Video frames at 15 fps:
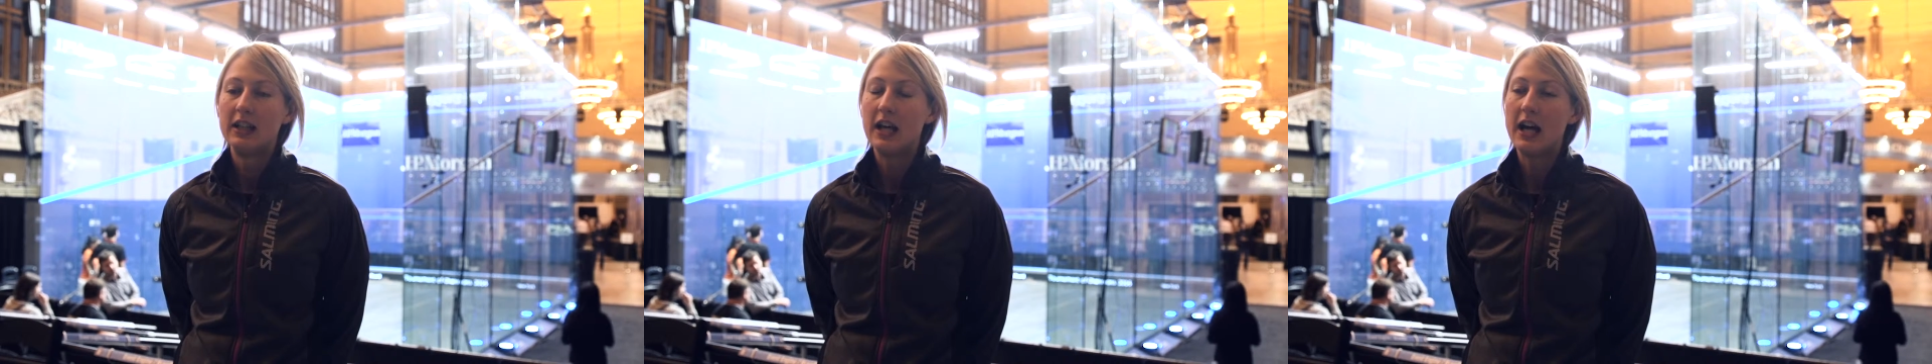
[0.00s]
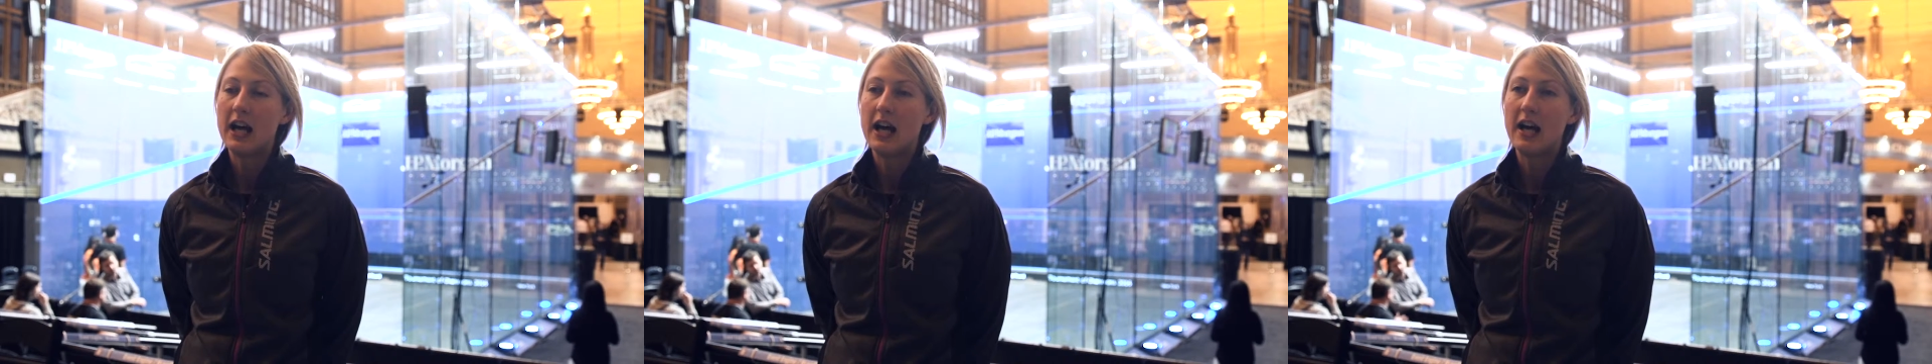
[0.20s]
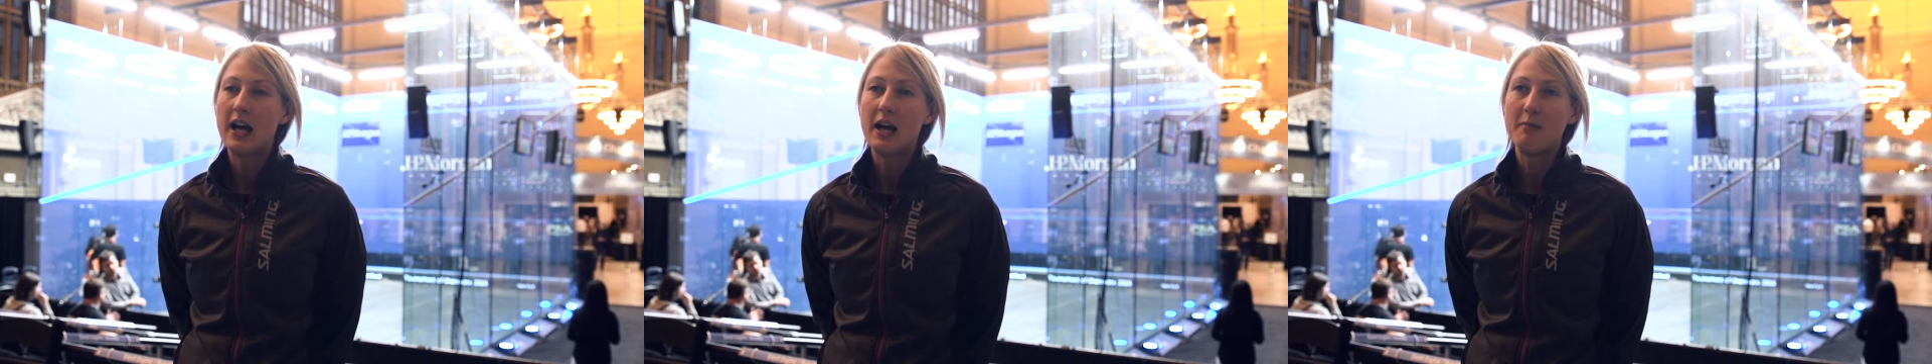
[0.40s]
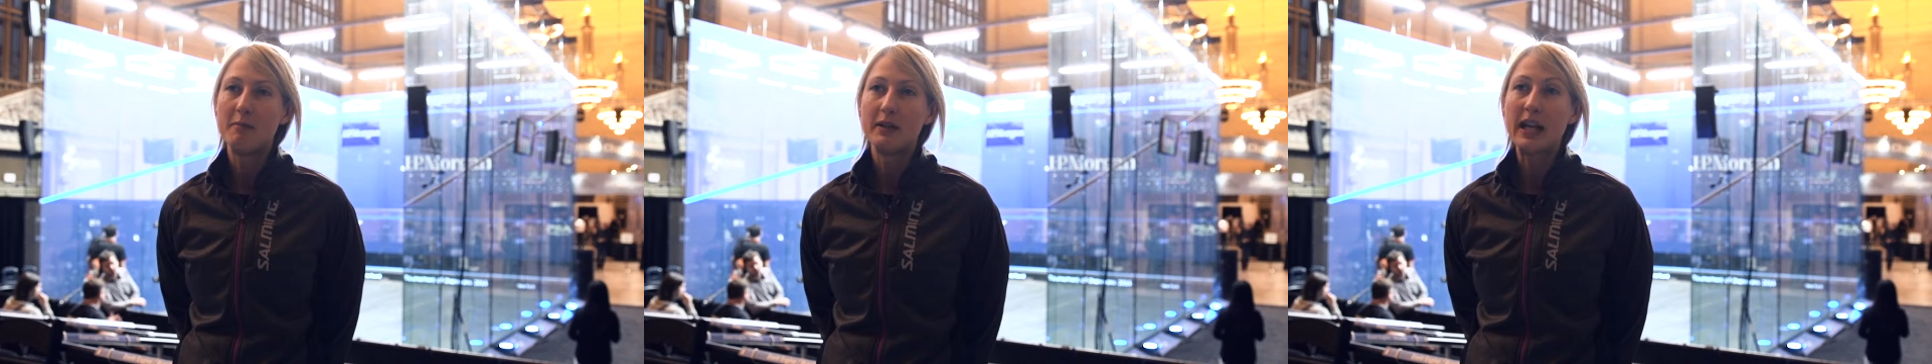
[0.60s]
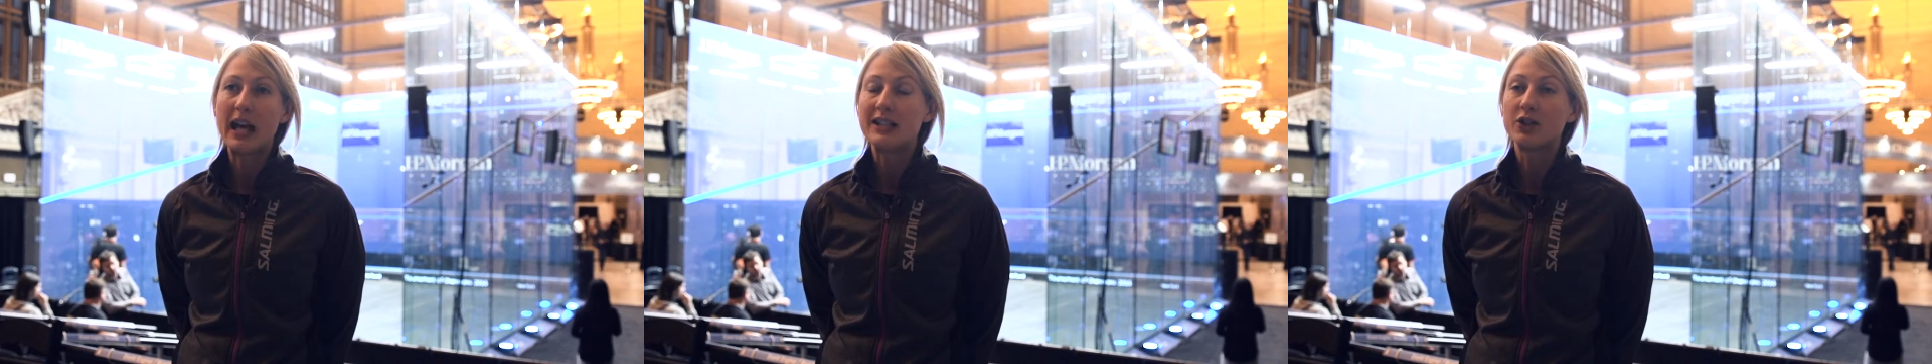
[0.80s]

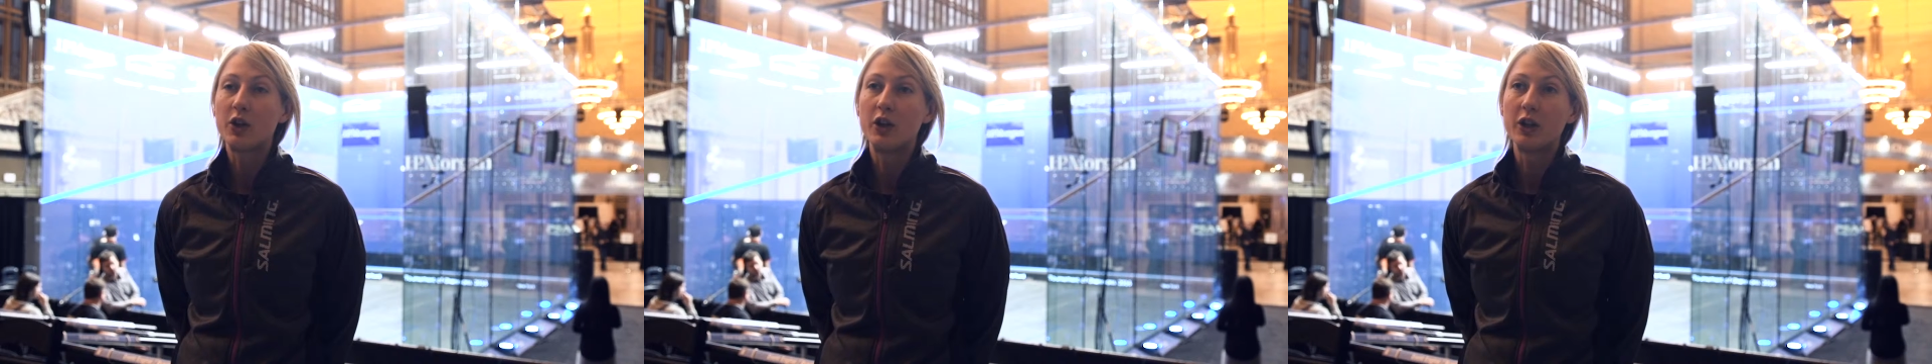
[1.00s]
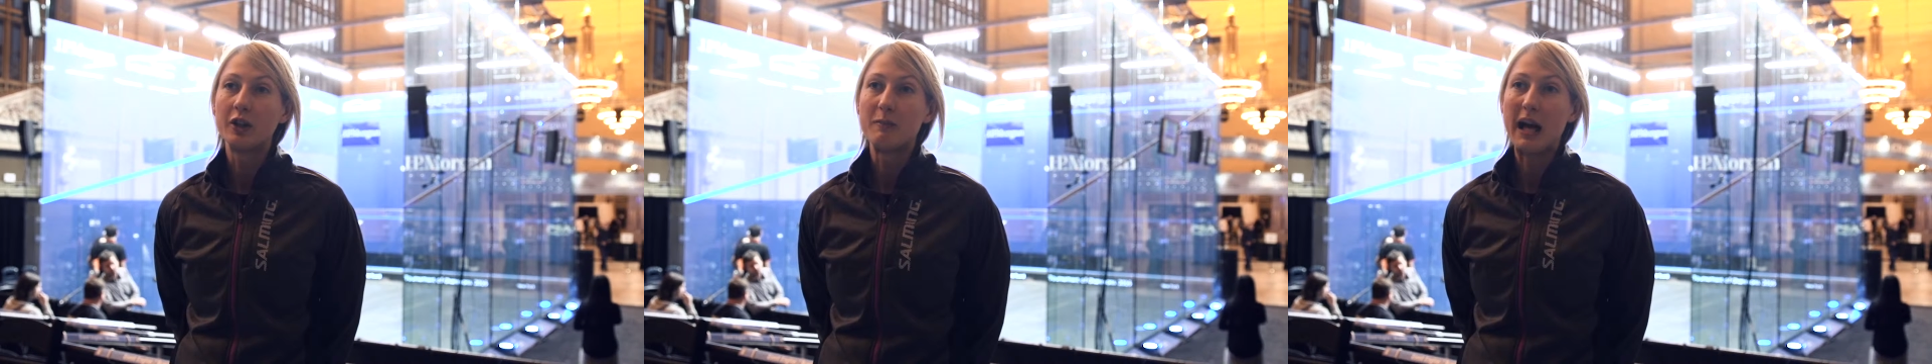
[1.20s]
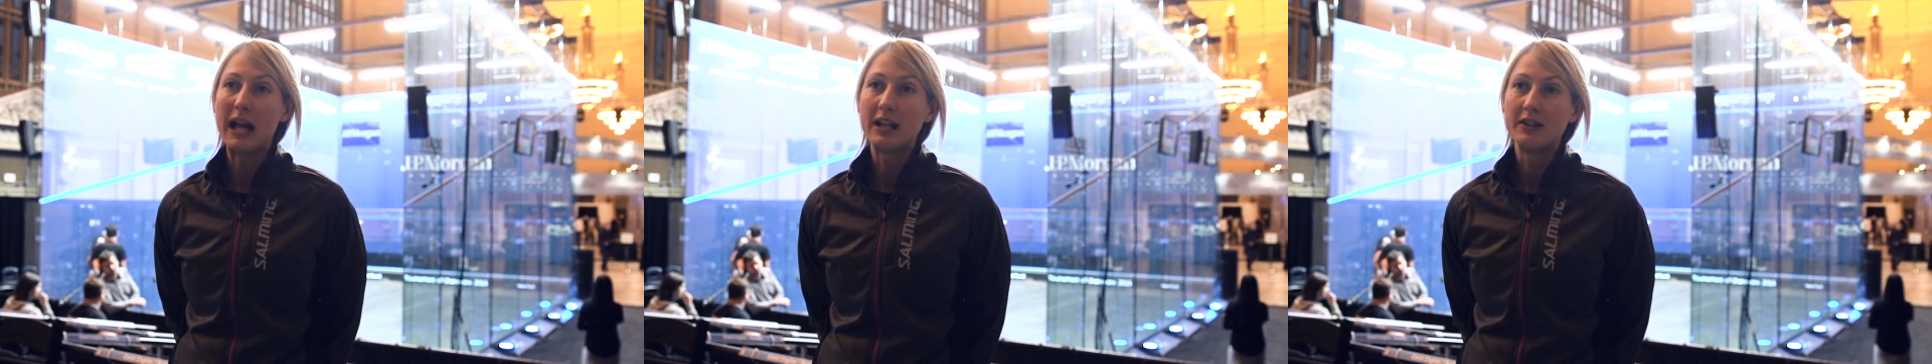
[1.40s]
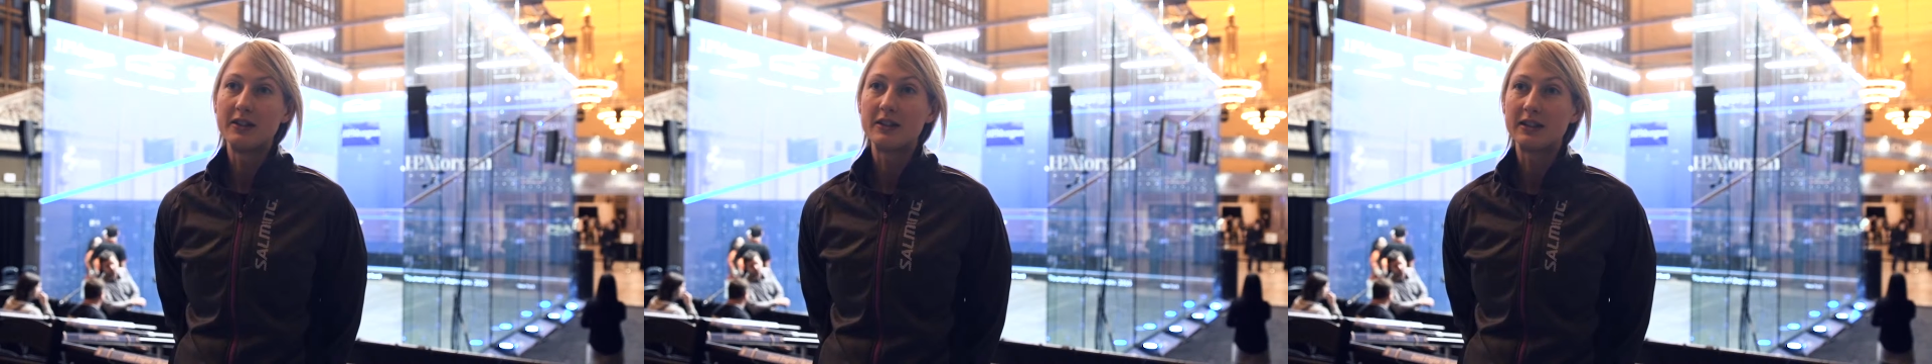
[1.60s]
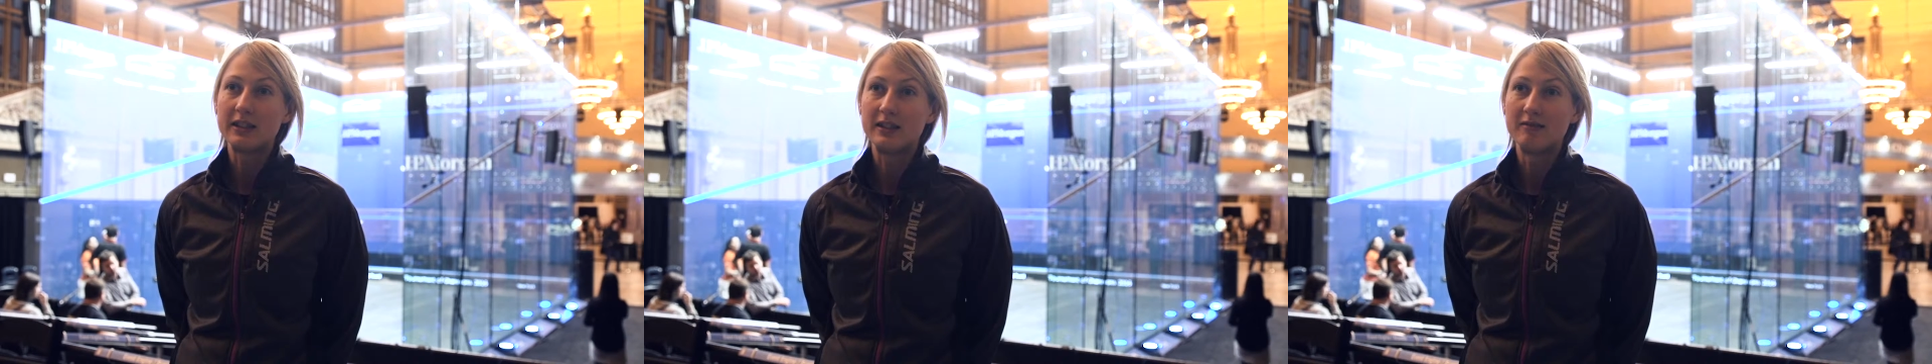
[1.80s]
Yeah, it's got a good
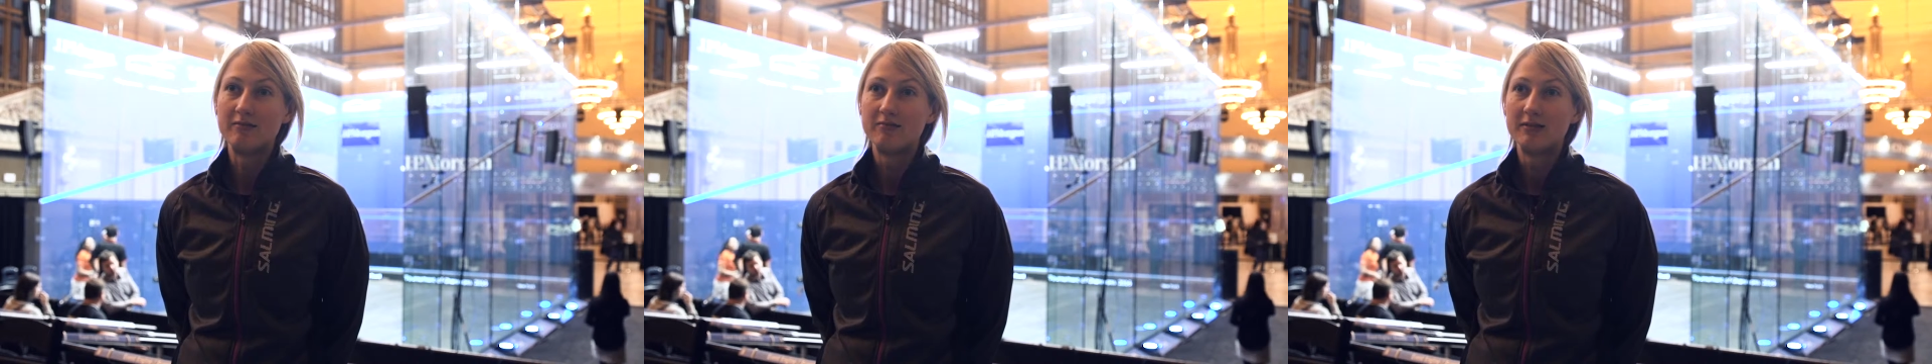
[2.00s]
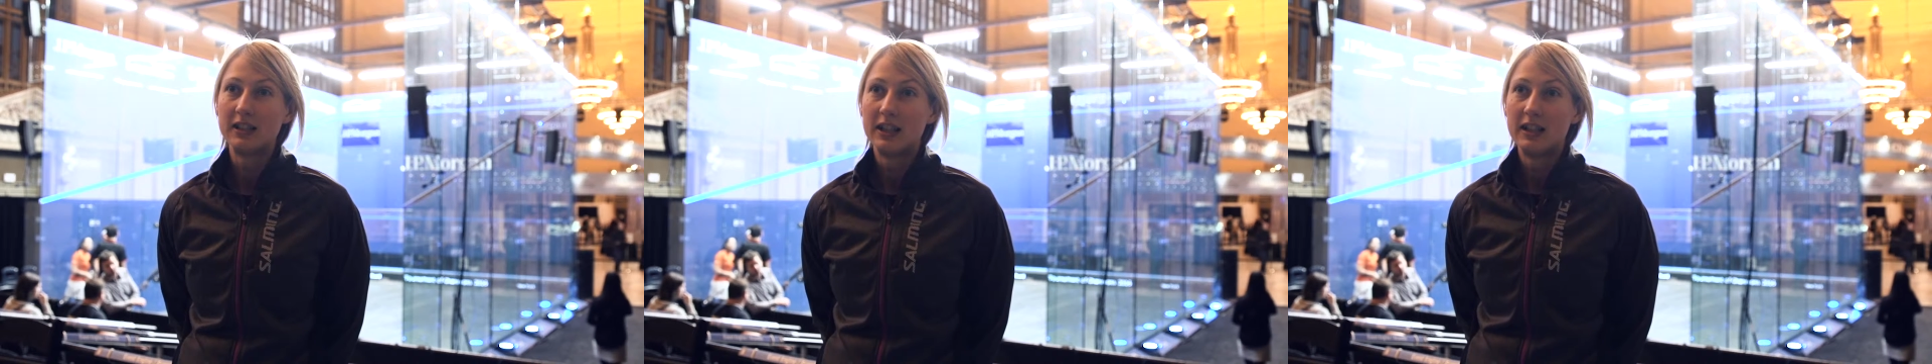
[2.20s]
balance and